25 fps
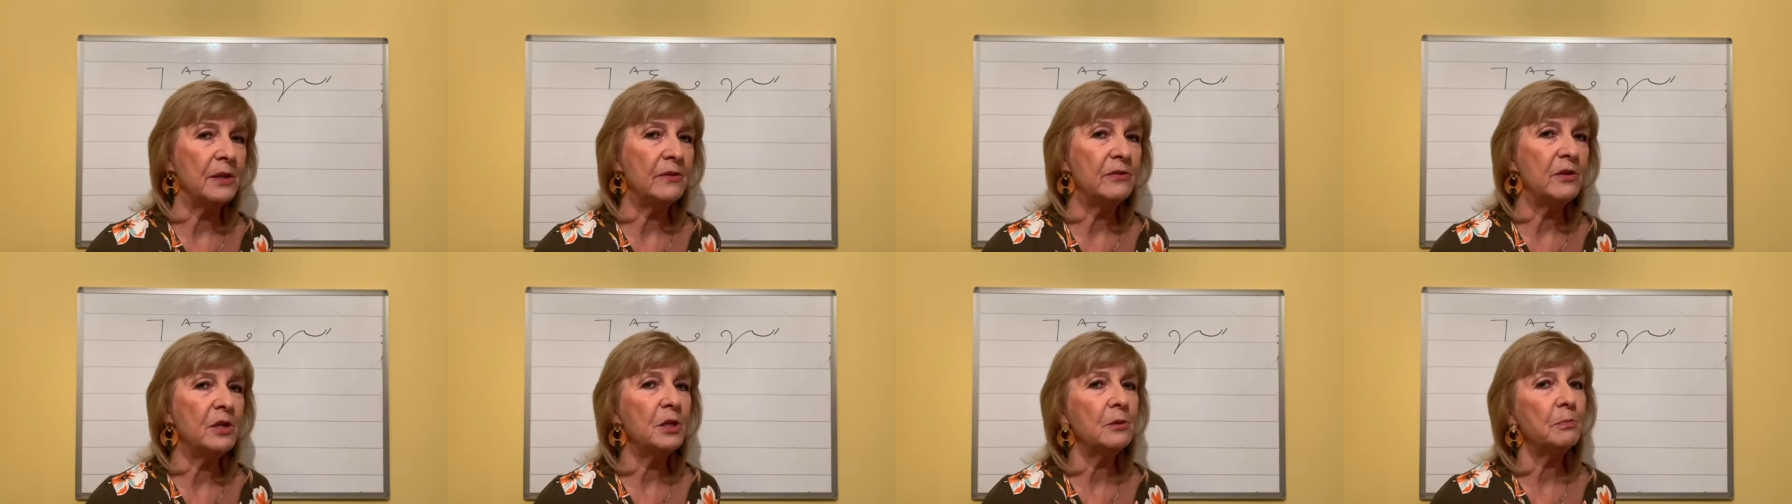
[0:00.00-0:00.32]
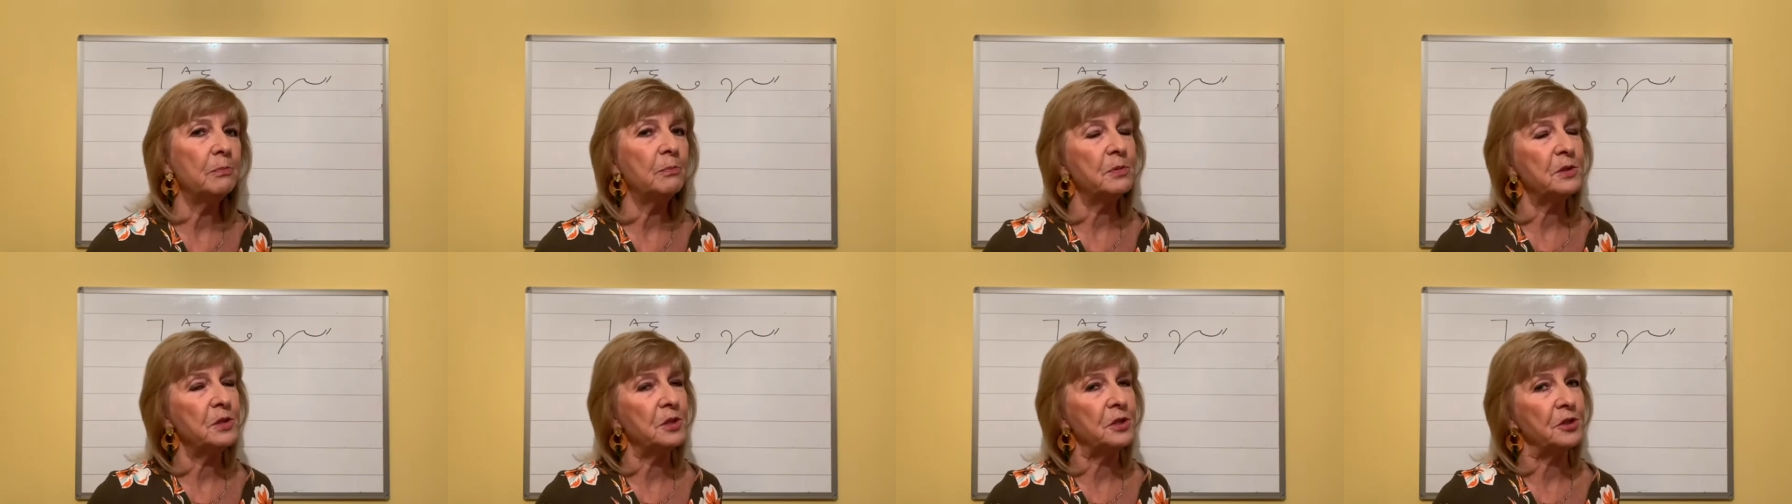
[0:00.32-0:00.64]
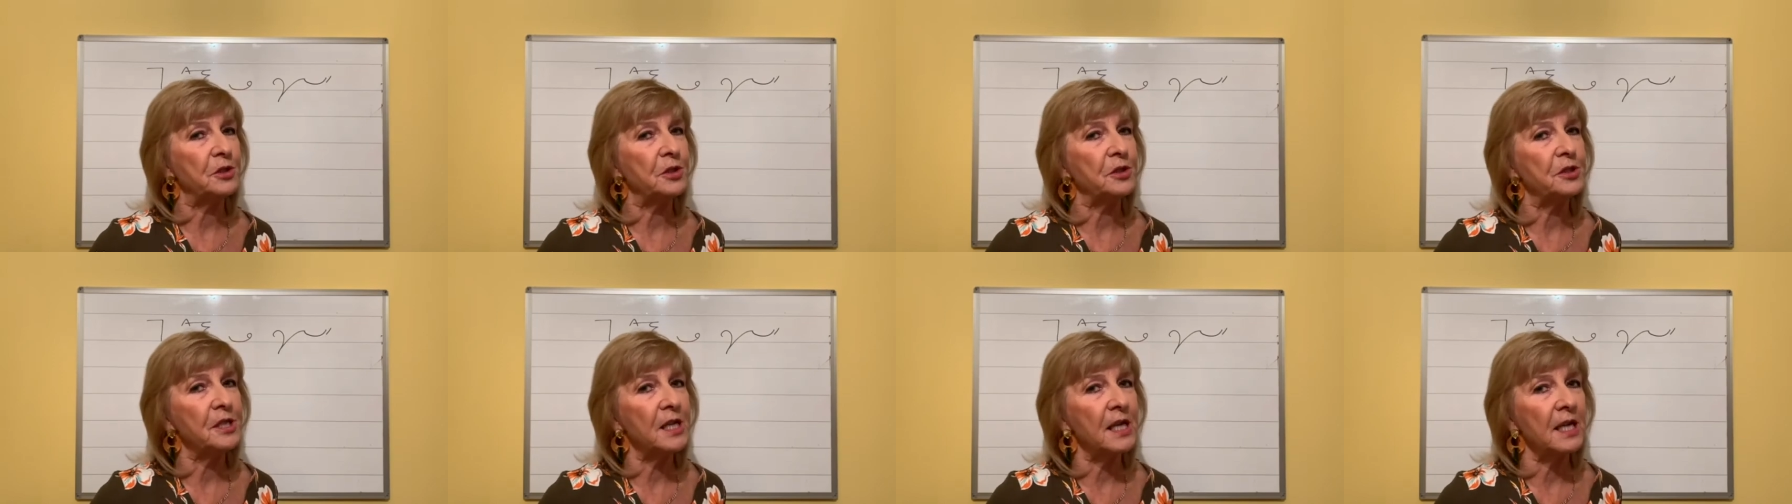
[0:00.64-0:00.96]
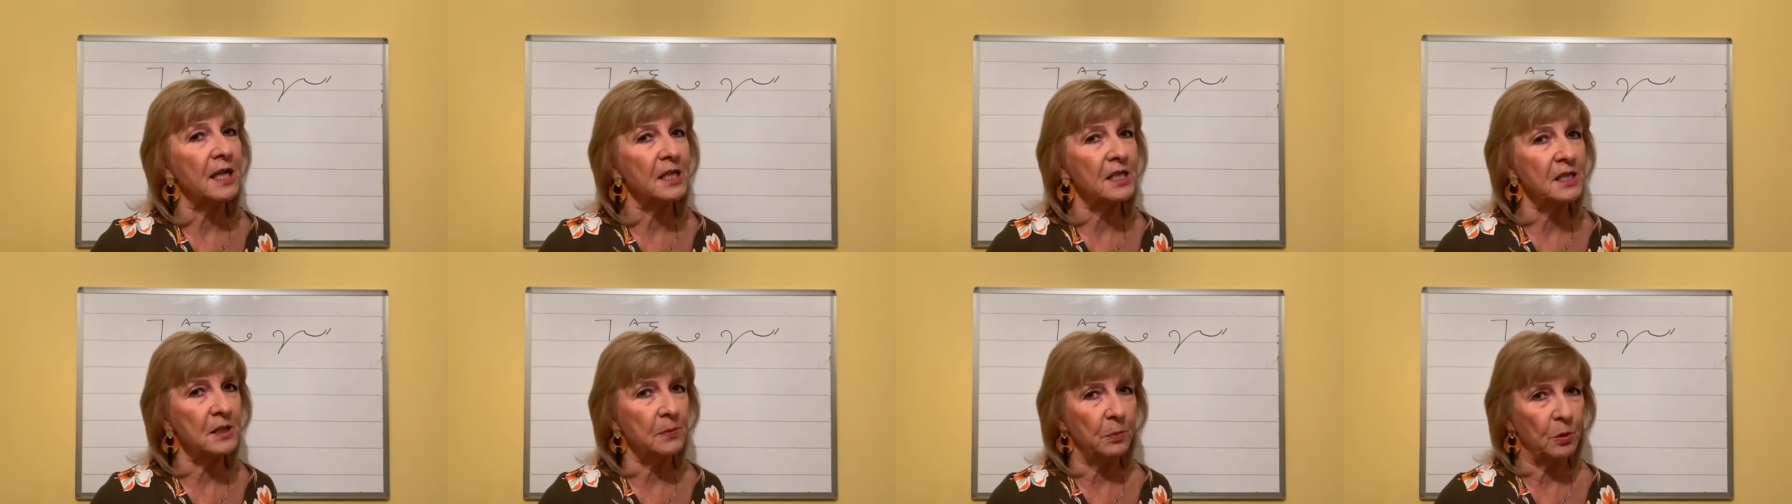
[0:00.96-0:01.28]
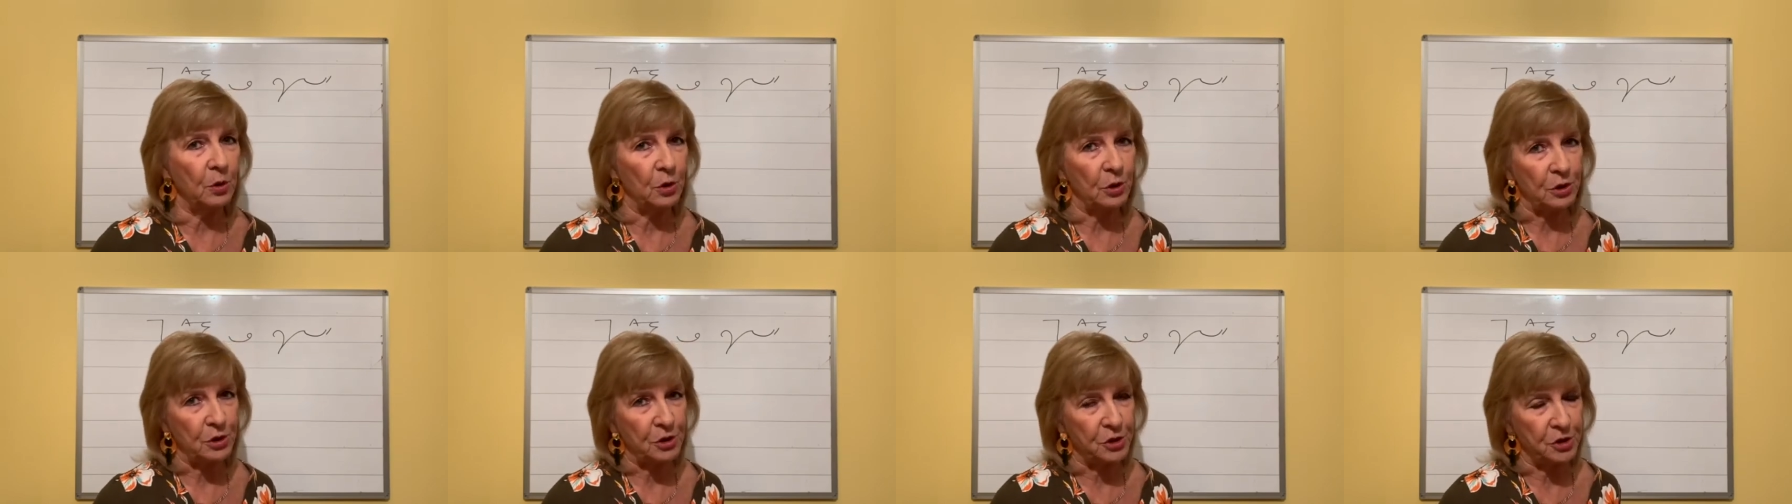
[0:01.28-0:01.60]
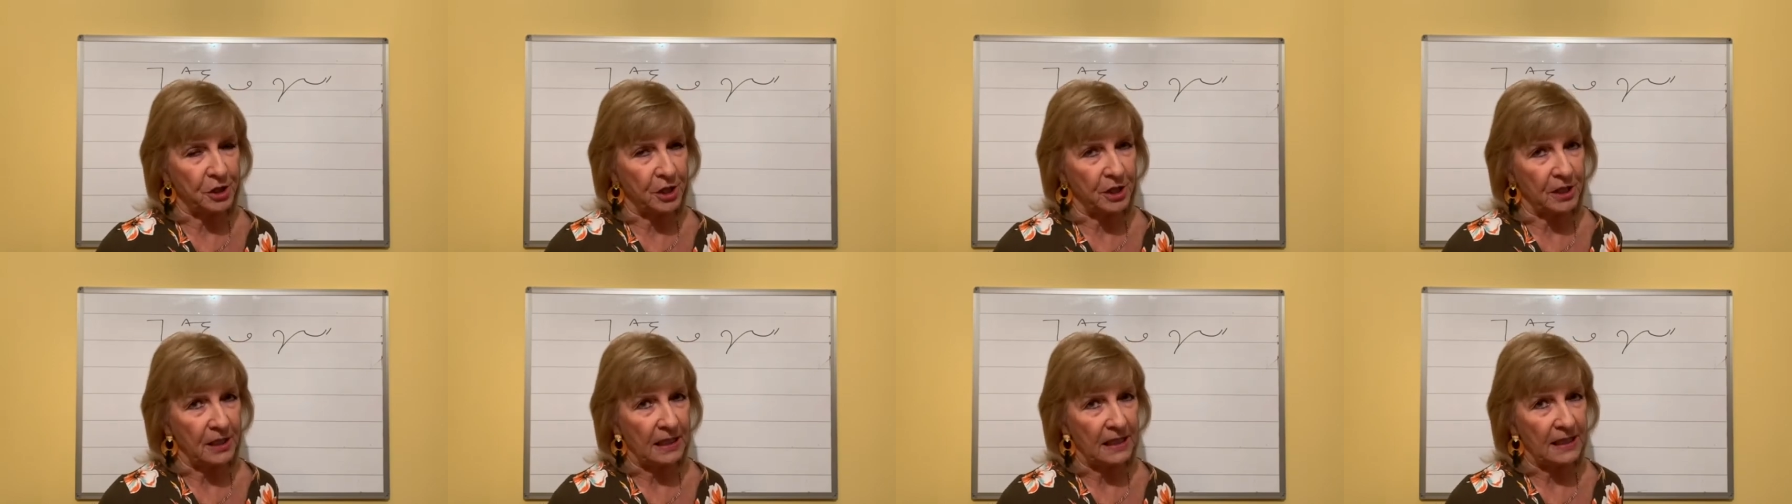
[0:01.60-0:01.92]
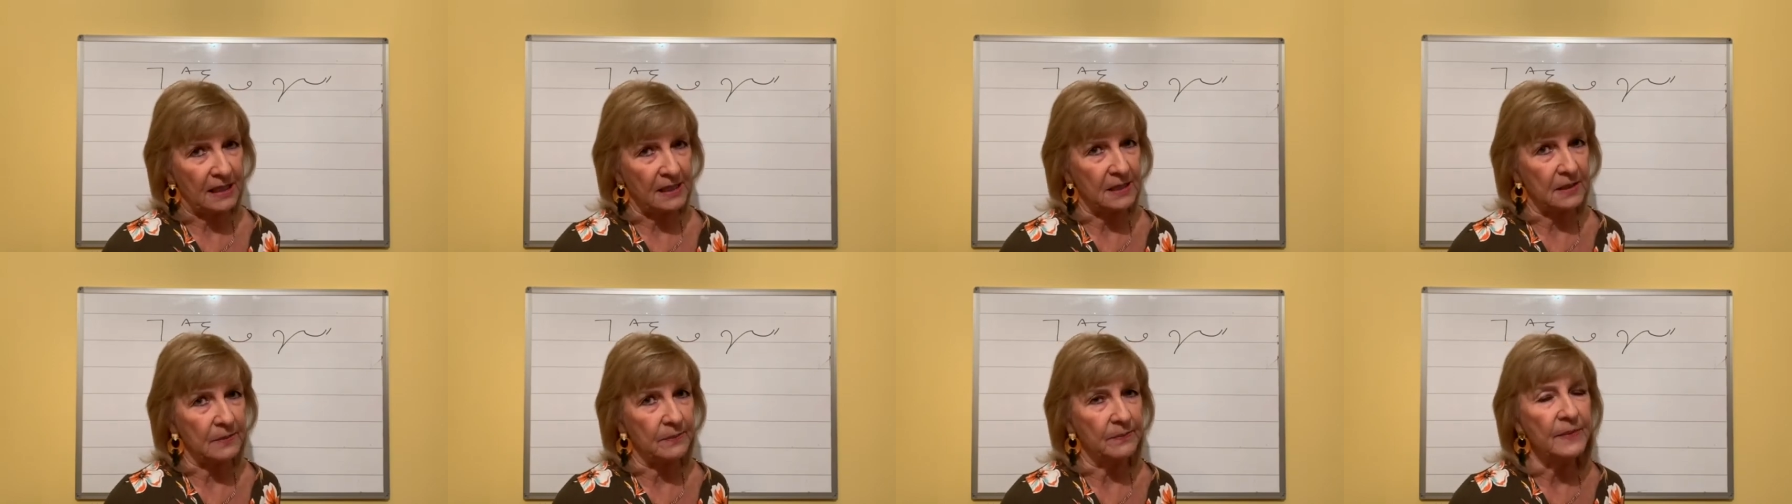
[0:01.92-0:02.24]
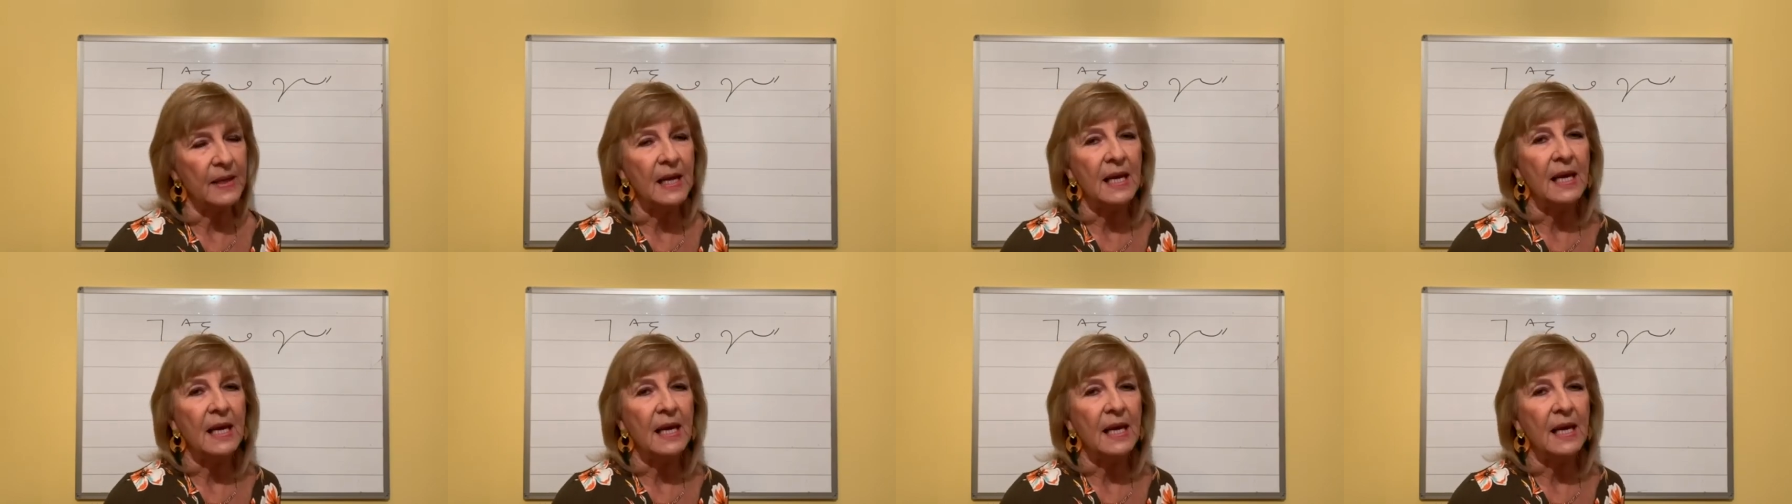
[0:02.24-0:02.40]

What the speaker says: you're studying sports journalism,